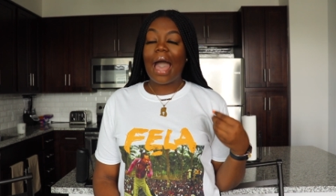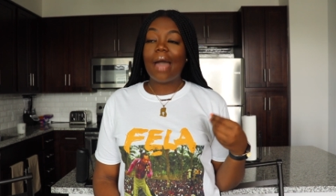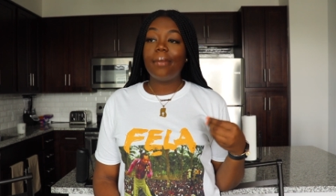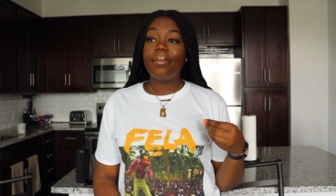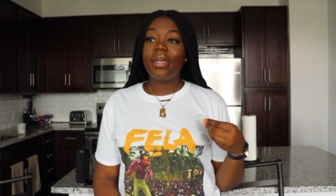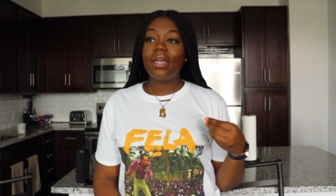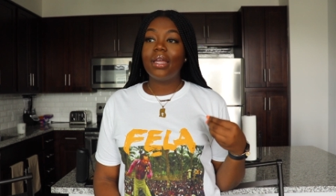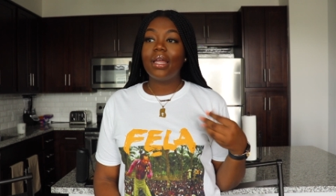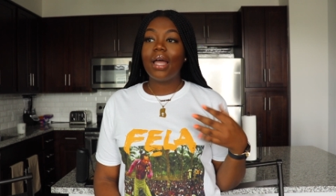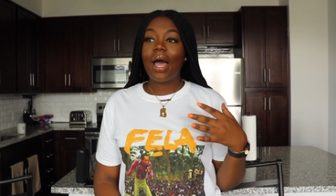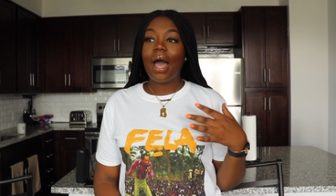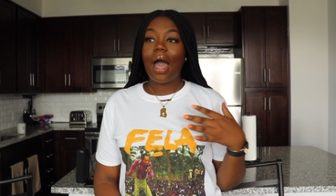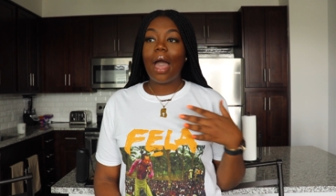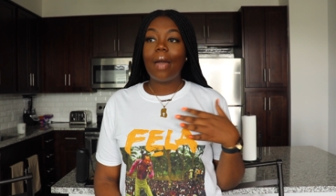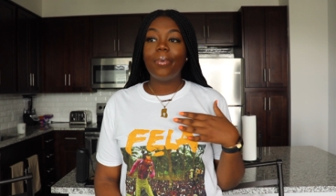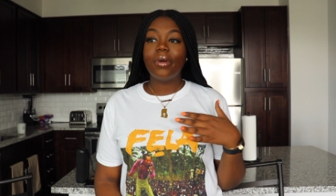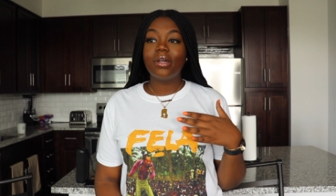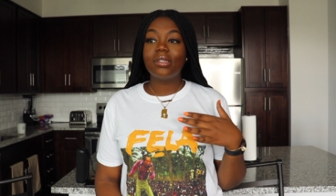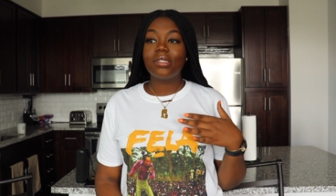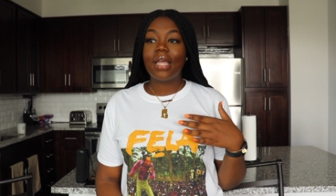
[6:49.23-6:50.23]
I mean, I
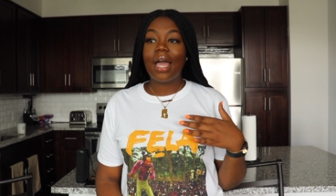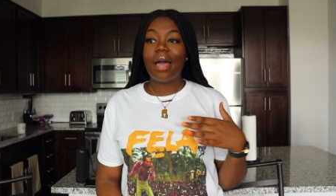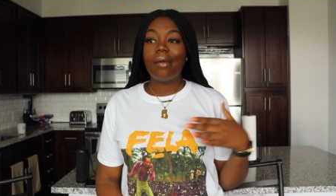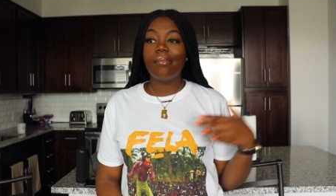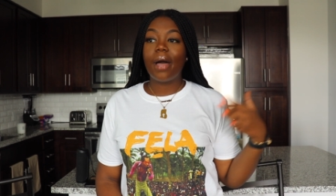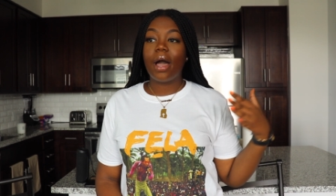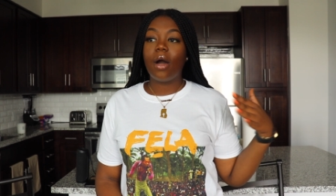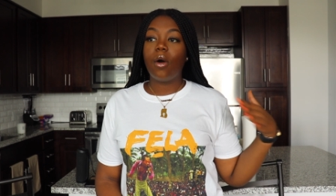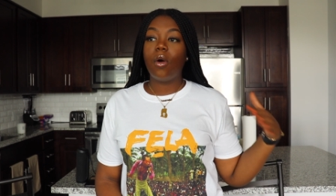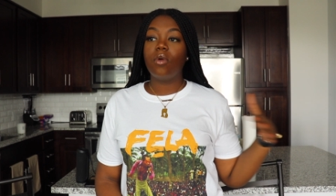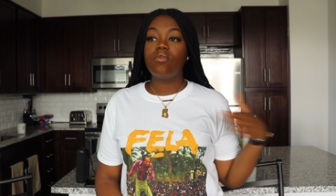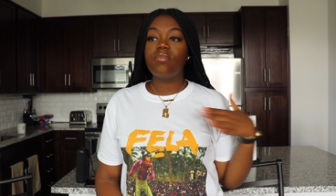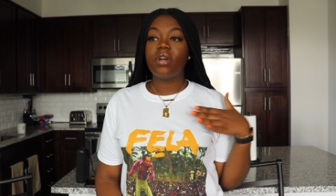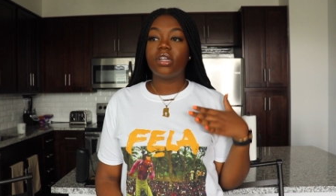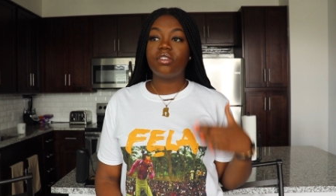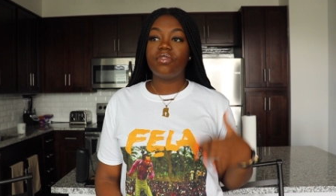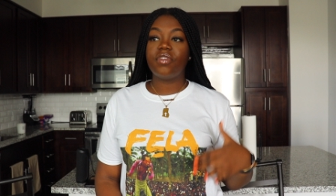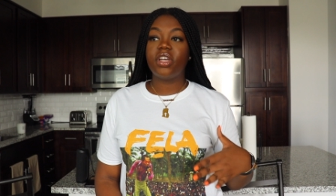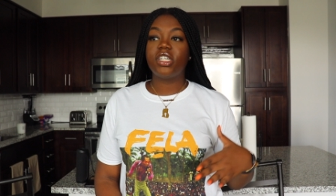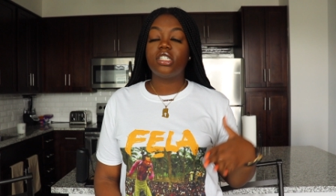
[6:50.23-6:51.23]
personally have my own
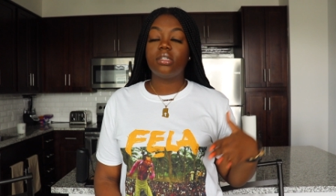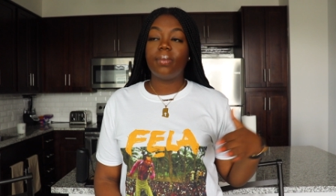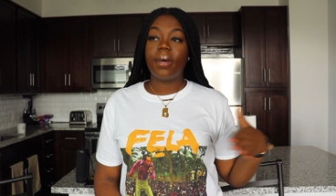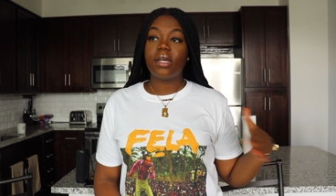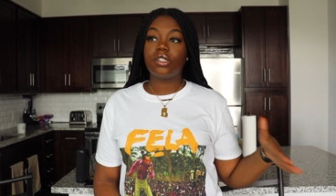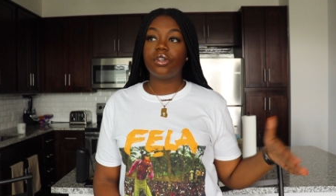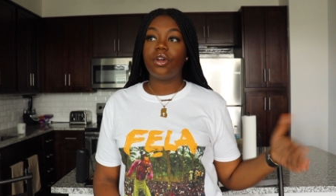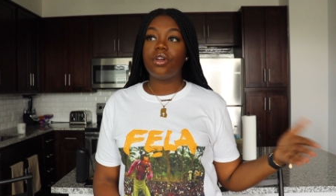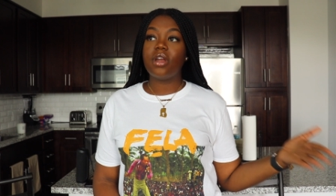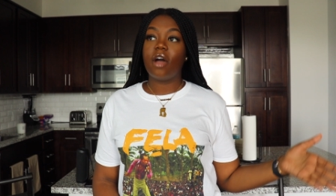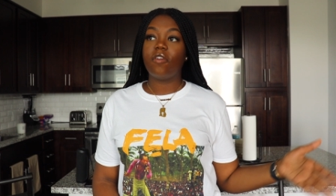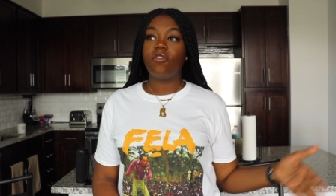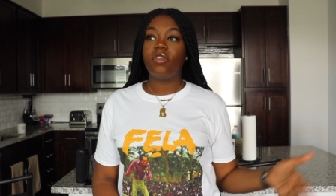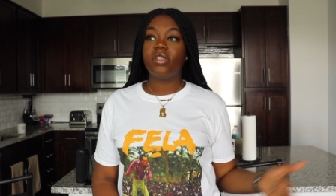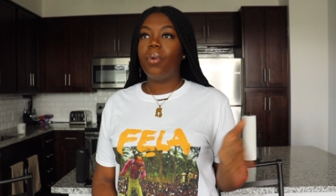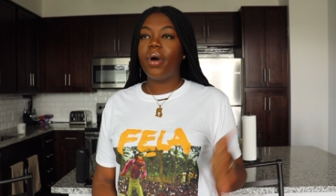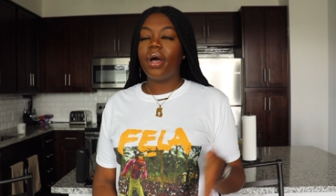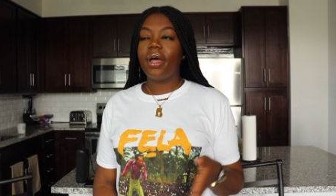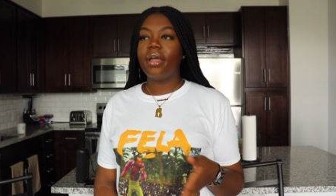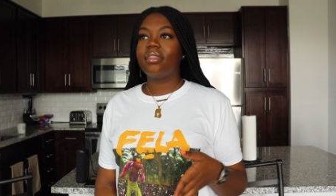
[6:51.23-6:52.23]
reservations about certain
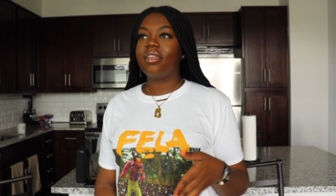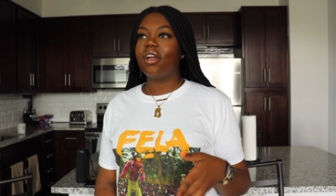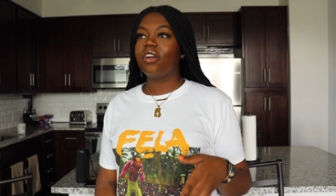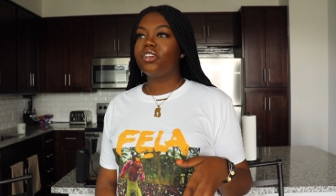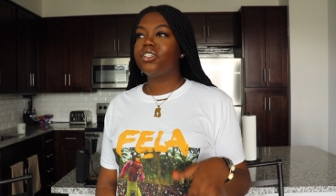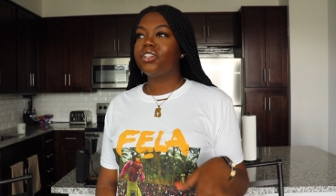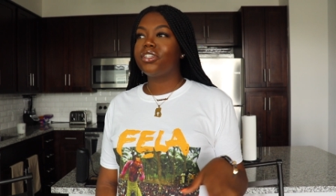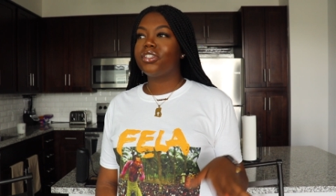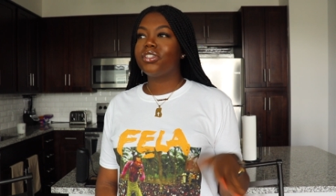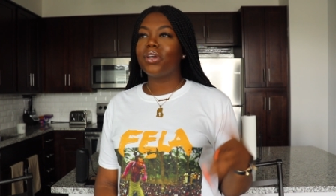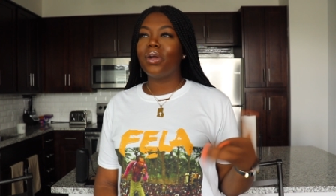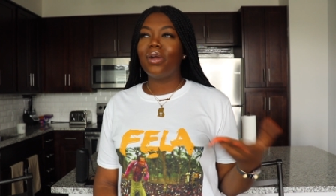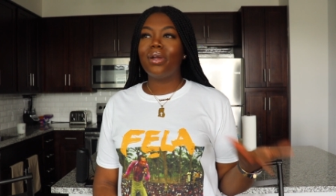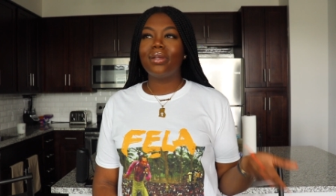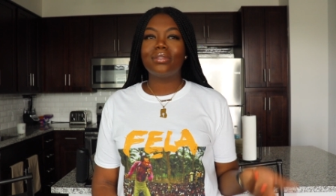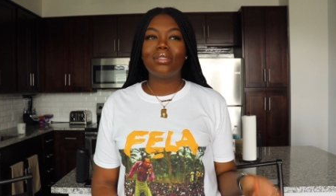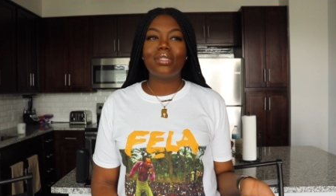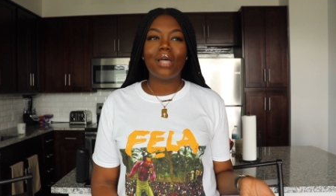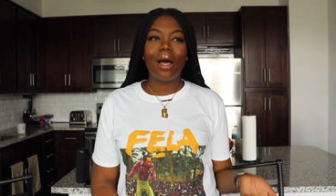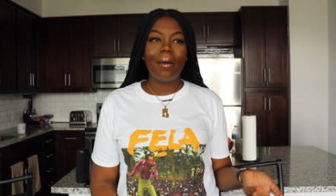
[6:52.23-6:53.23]
outfits, but there's just
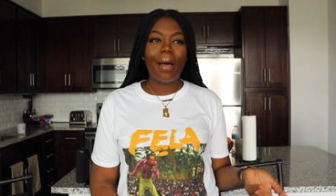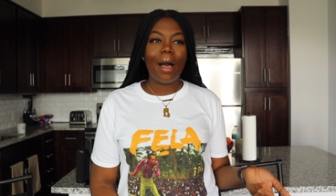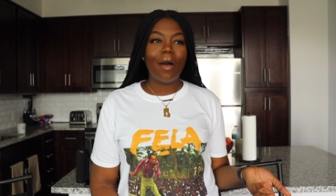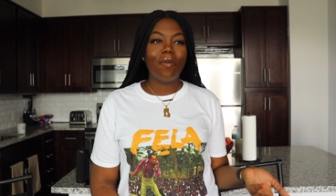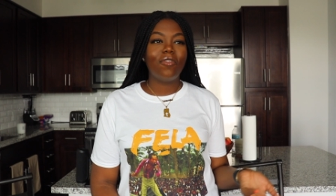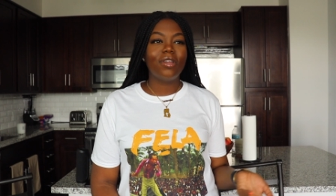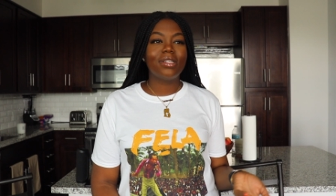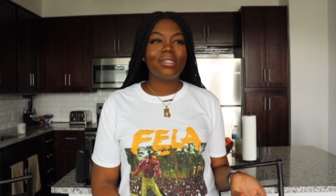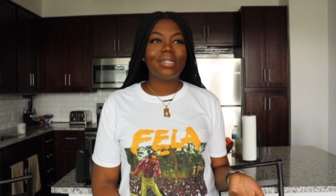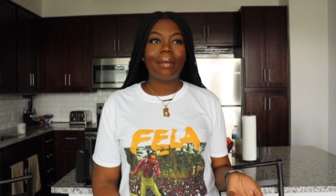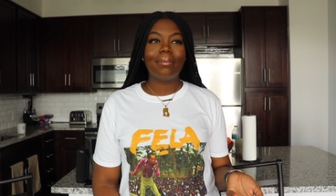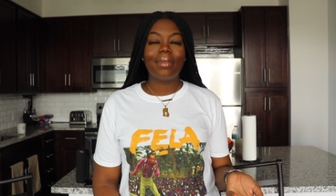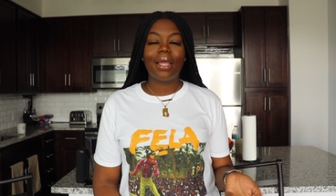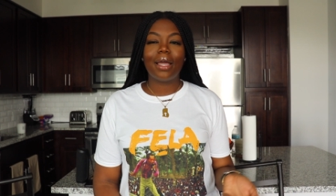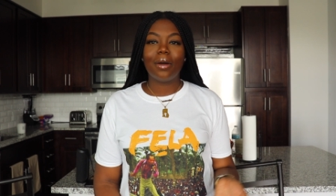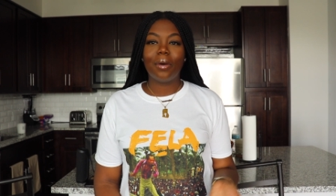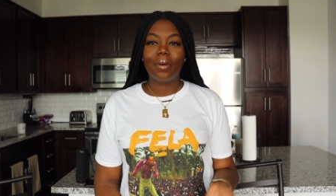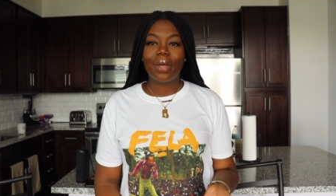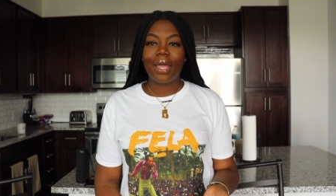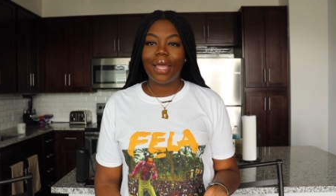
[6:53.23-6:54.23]
certain top outfits I'm
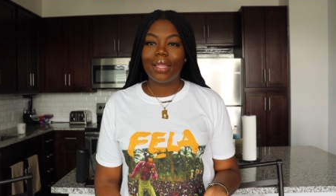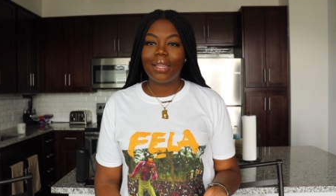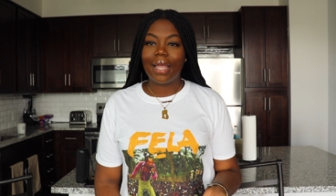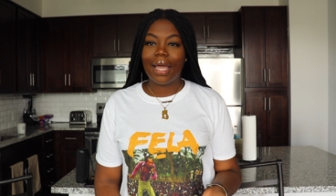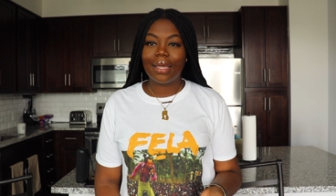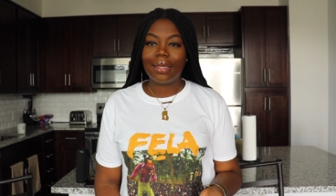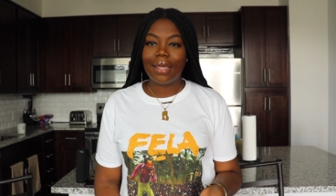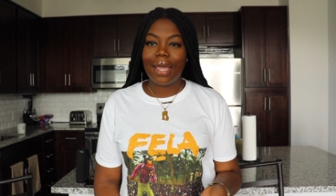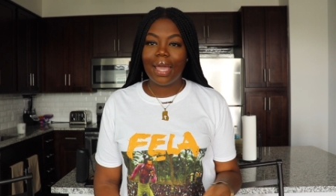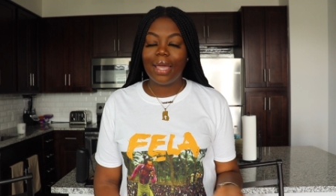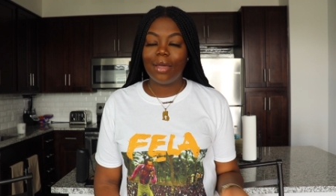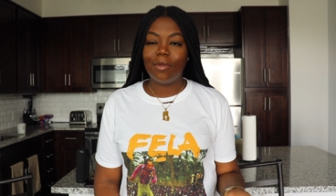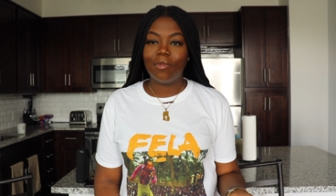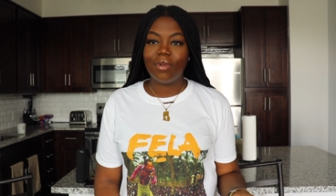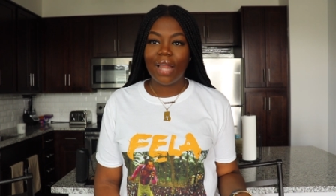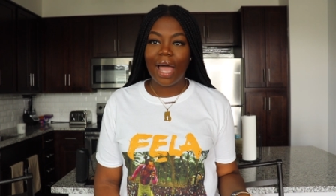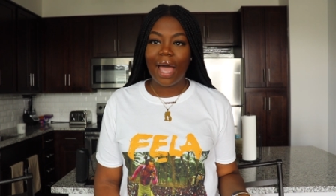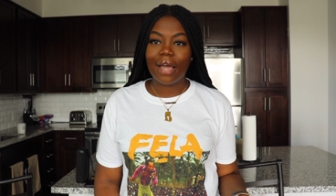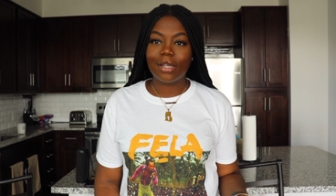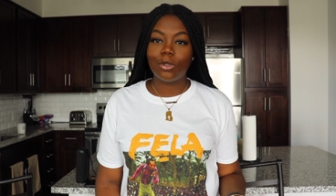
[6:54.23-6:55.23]
like, okay, like, a
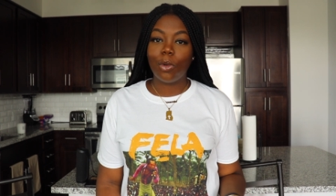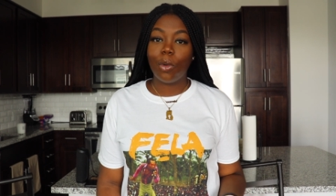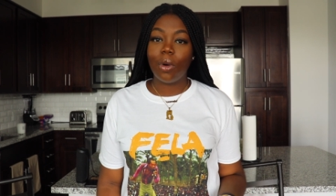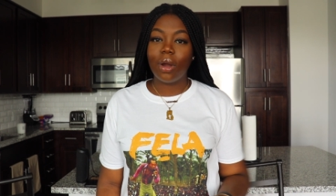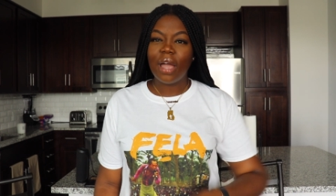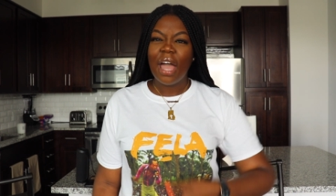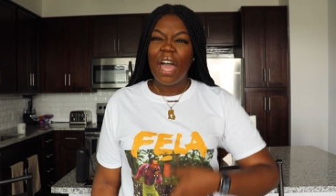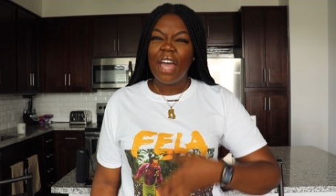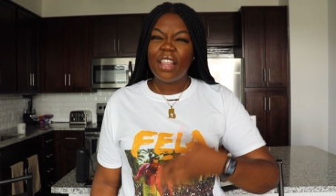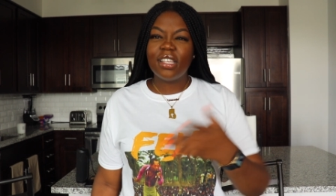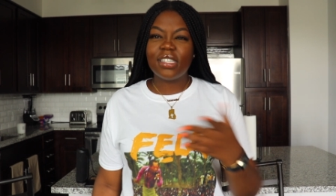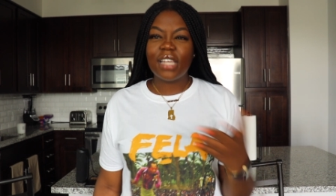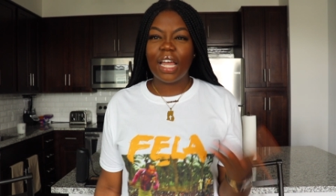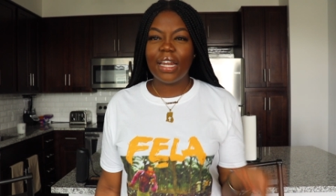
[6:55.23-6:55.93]
relax. Or this